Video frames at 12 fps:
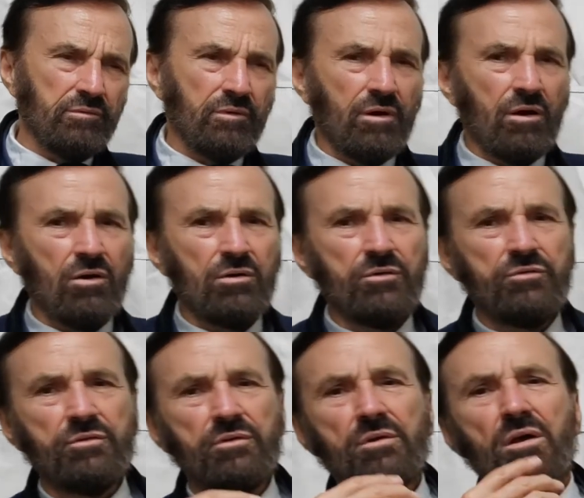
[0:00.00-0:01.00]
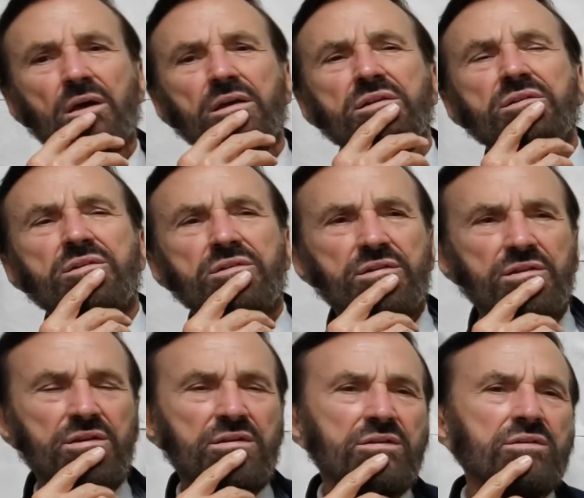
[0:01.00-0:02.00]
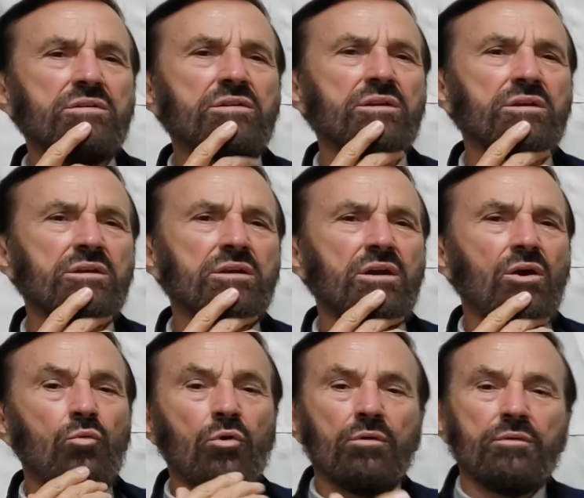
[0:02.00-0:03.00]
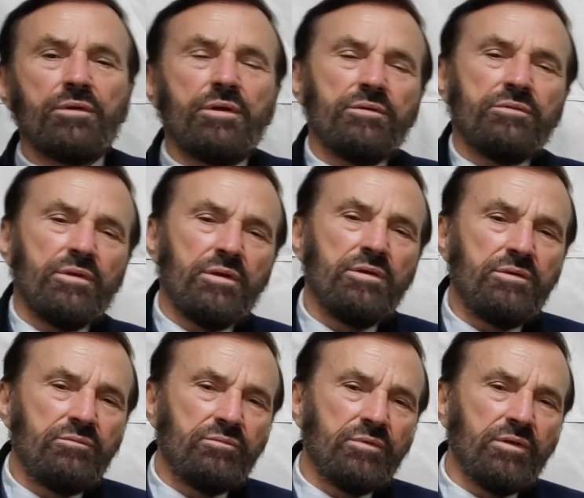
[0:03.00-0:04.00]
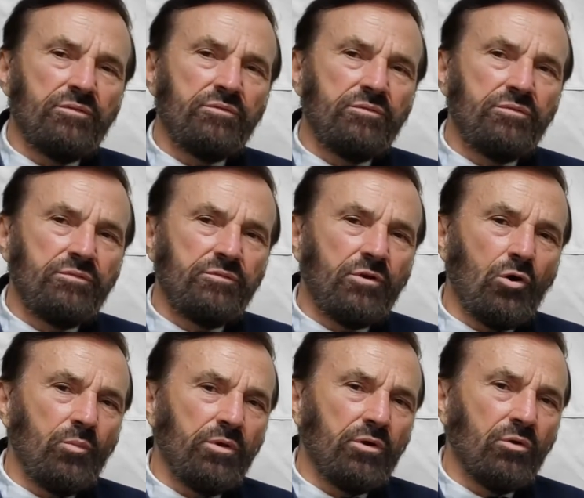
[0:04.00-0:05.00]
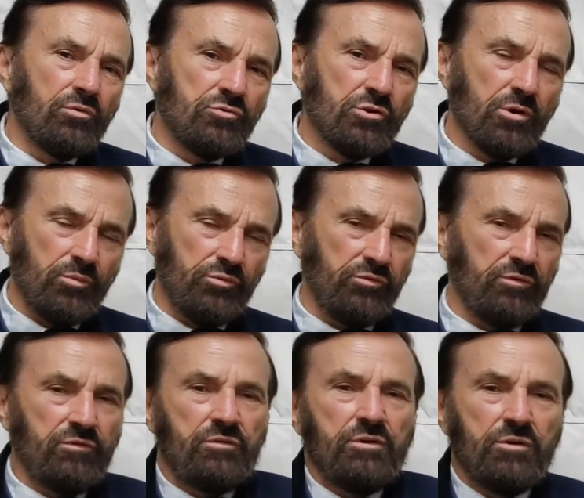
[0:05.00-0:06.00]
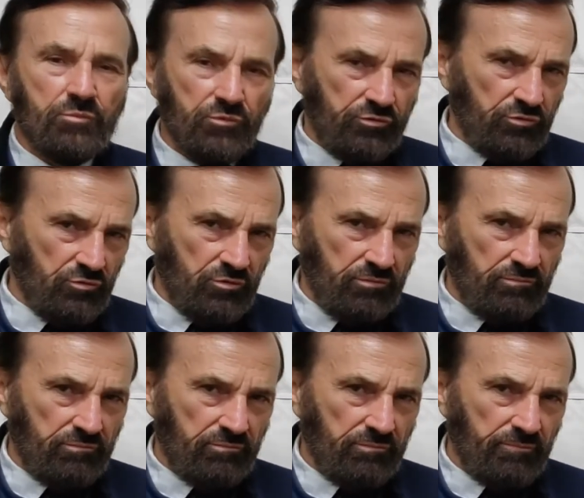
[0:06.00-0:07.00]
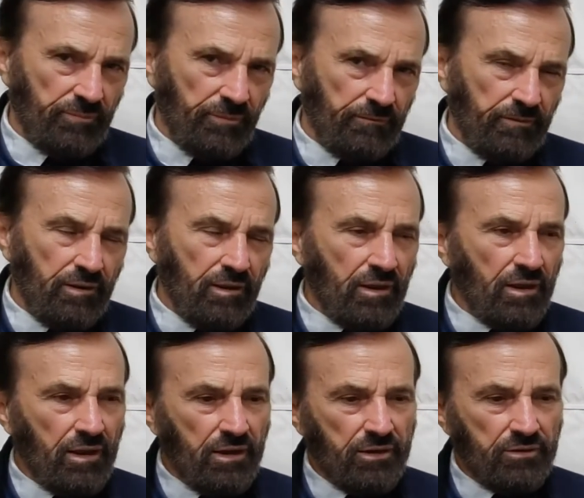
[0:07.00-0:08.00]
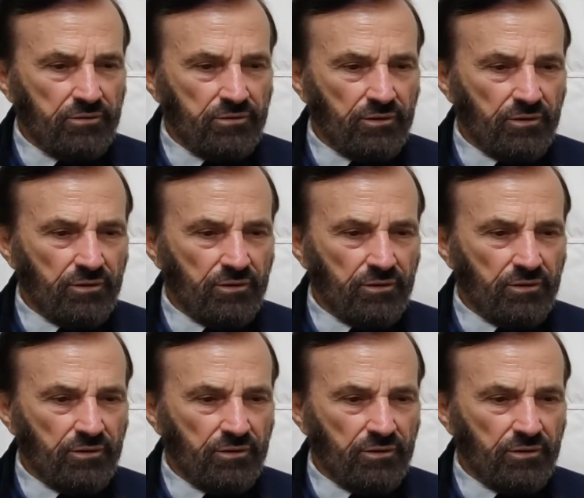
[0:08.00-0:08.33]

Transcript: August the 19th, well, he told me to go to Jefferson City, Missouri, and